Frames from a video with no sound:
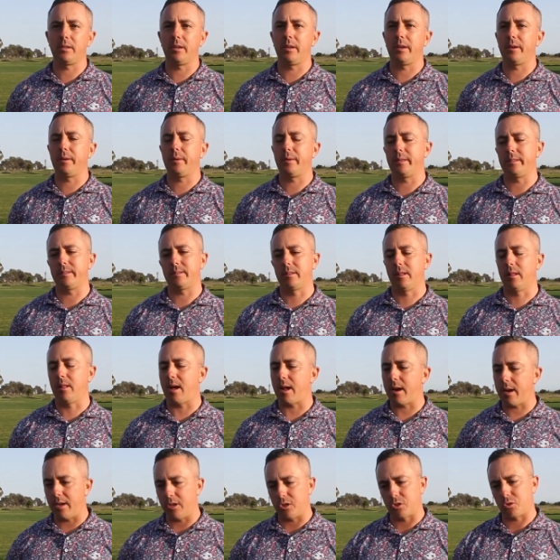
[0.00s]
You know, it's a
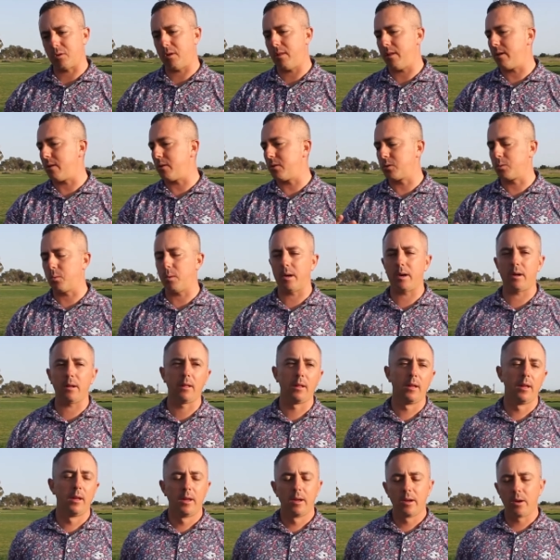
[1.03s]
lot of history there as well.